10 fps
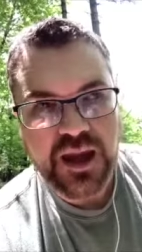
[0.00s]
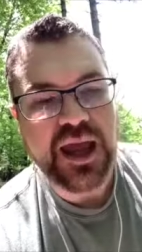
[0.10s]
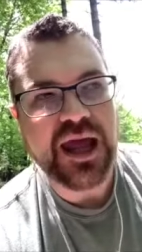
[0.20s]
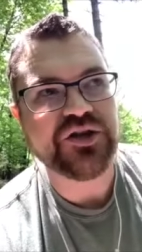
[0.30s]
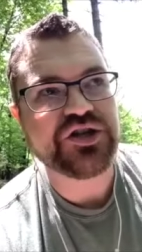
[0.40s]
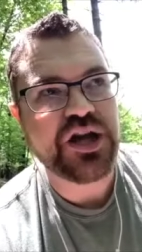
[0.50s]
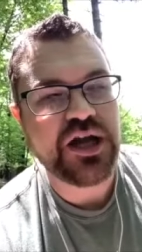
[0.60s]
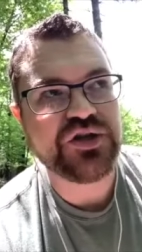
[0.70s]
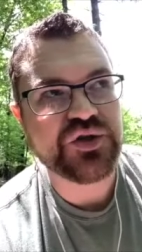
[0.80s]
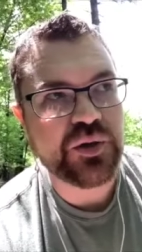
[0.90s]
and
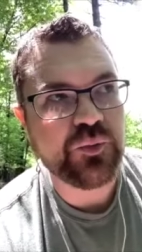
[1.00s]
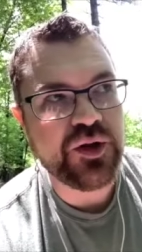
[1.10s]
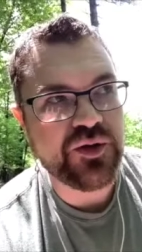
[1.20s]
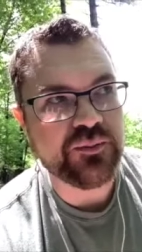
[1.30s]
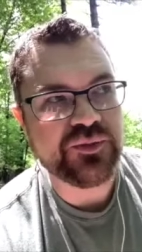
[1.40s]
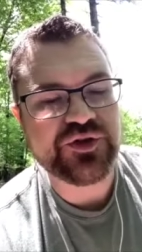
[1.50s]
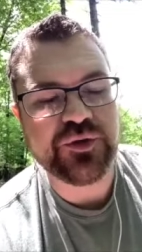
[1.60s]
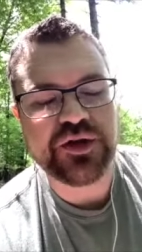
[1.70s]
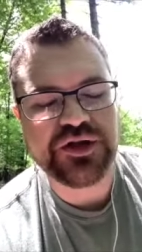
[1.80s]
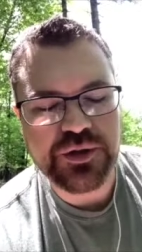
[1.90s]
change your rhythm so
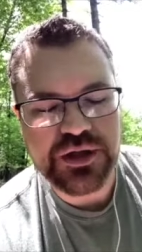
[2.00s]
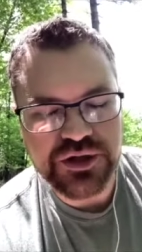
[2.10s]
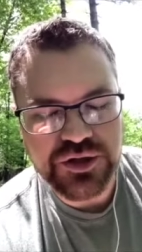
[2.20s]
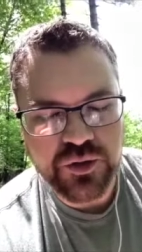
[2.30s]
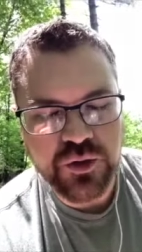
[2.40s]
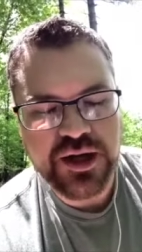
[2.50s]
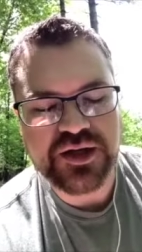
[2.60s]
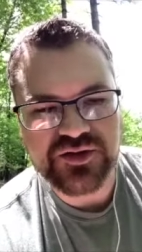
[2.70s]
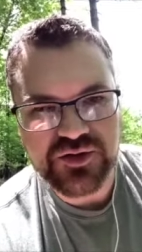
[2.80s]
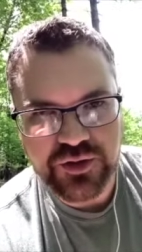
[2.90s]
that you enjoy
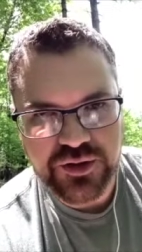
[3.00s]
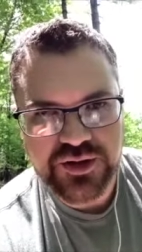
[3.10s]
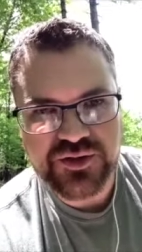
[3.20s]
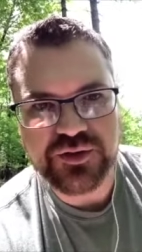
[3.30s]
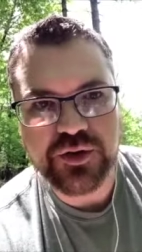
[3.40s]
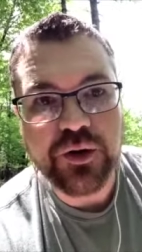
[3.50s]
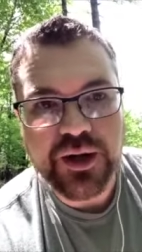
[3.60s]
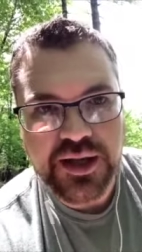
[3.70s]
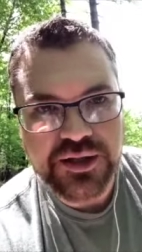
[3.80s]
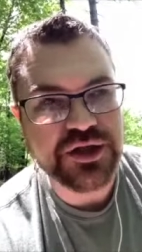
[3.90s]
his goodness and
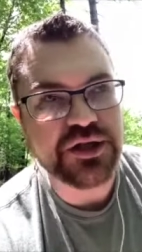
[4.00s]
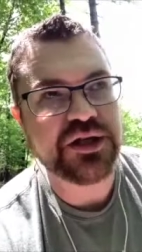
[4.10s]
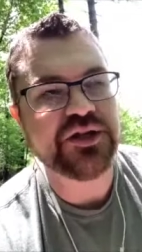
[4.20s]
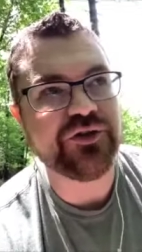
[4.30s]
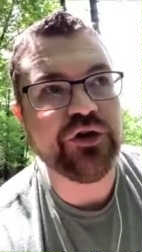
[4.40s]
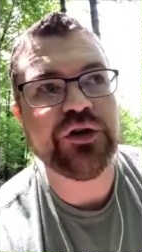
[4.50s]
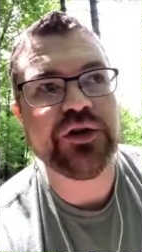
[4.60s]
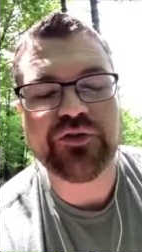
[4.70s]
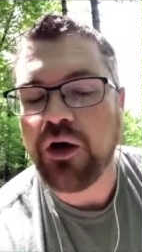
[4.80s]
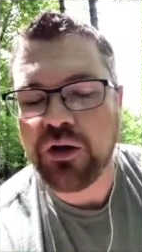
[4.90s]
creation, his
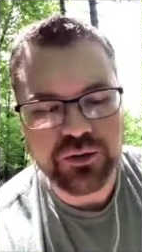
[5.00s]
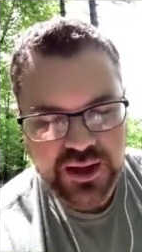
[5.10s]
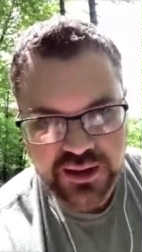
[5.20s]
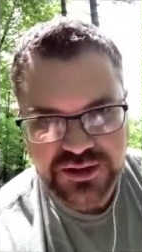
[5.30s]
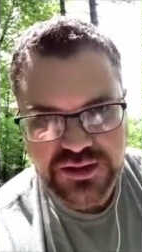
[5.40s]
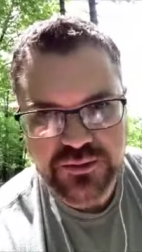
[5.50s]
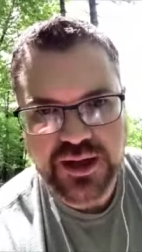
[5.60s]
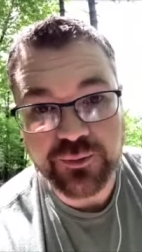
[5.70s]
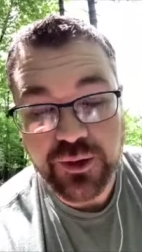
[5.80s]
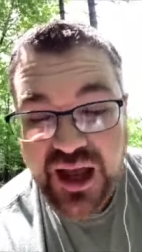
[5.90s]
goodness all around you
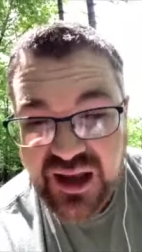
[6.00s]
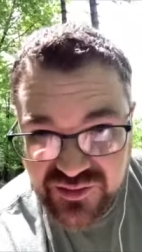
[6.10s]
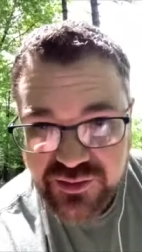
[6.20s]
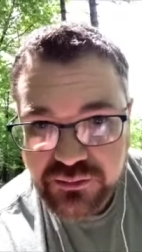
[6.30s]
and rest.